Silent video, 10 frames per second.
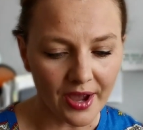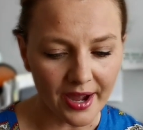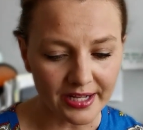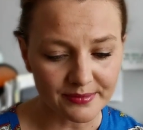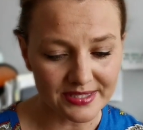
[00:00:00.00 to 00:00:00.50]

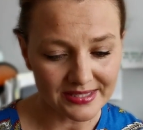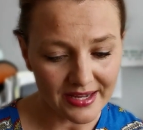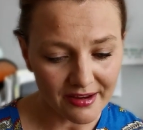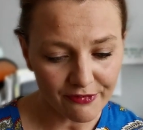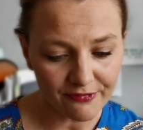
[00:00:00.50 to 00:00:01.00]
I am
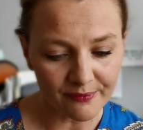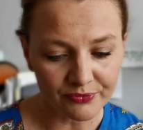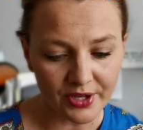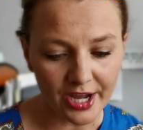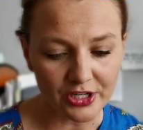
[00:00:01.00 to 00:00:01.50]
safe,
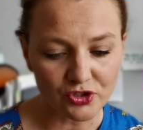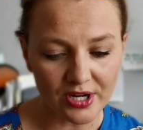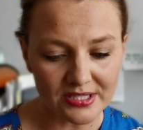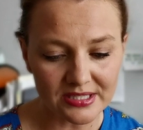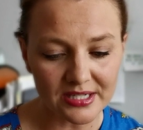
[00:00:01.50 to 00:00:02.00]
I
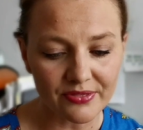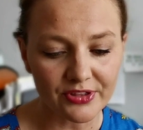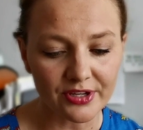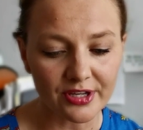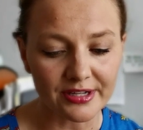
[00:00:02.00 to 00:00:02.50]
trust
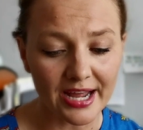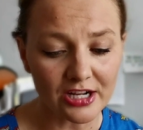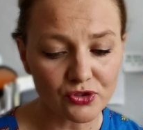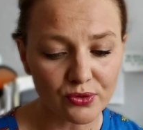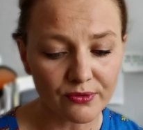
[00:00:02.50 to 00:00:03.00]
in the
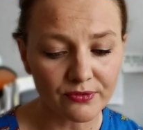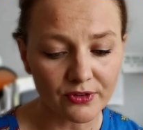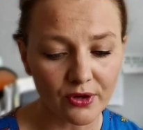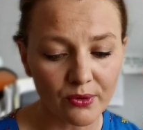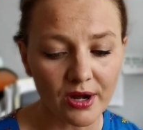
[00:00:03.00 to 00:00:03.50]
natural
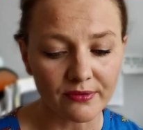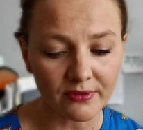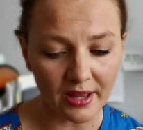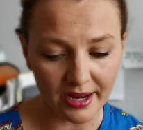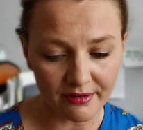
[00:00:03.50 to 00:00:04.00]
flow
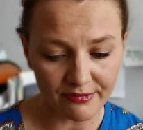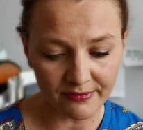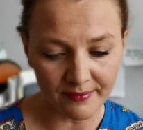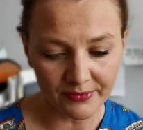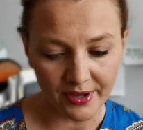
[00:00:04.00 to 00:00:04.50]
of life,
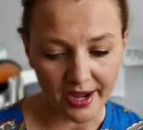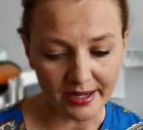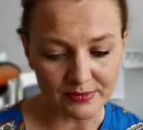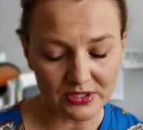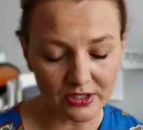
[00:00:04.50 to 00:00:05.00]

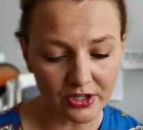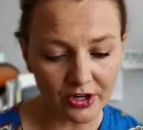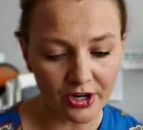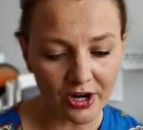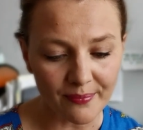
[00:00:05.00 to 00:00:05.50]
I am
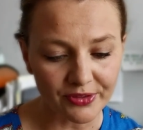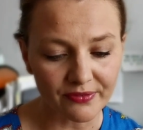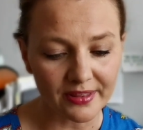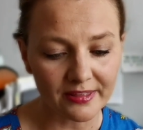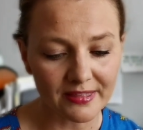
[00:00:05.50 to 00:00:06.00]
secure, I'm
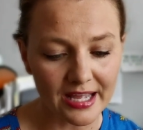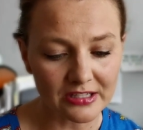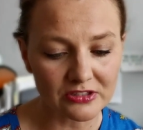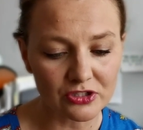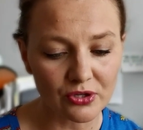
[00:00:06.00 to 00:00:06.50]
giving
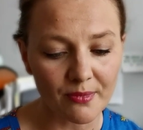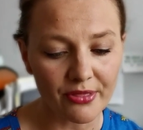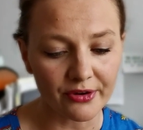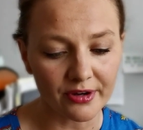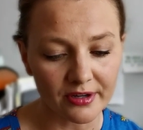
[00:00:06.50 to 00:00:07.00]
thanks to
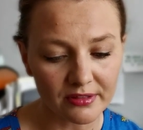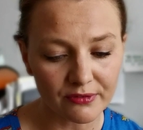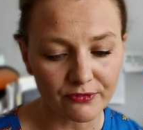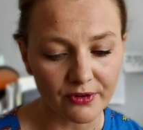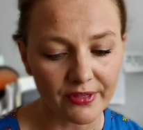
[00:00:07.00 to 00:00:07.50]
Mother
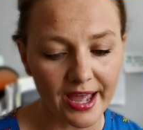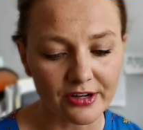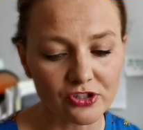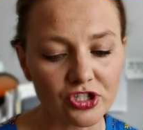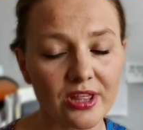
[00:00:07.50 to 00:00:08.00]
Earth for the
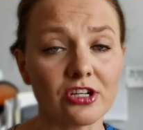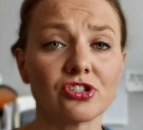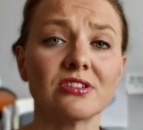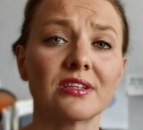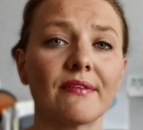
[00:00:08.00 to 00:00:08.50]
energy that
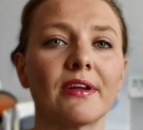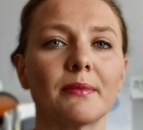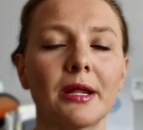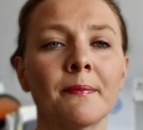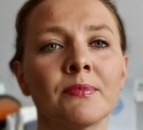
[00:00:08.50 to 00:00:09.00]
she's
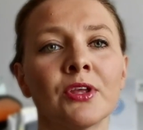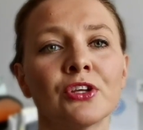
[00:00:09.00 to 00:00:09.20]
giving me.